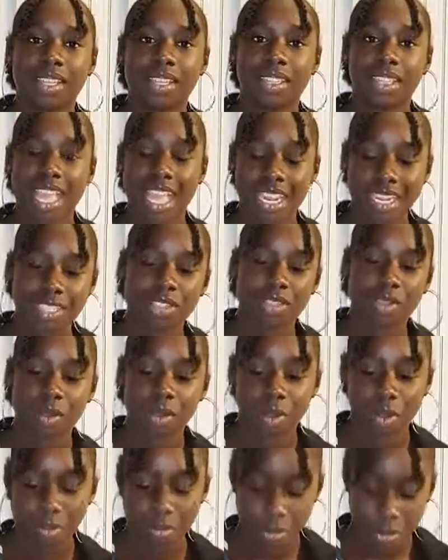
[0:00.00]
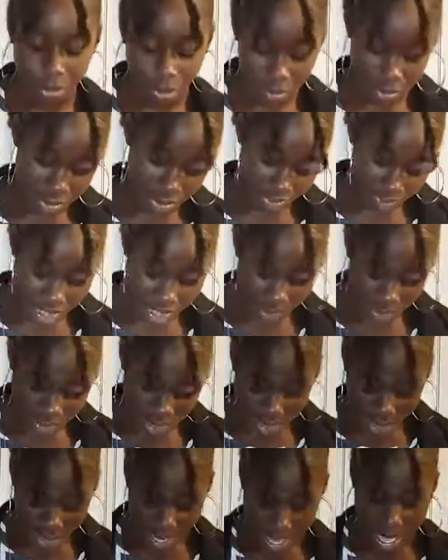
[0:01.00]
That is the whole moral of
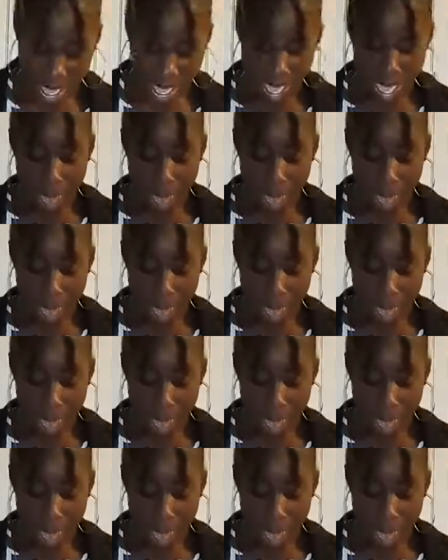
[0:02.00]
everything.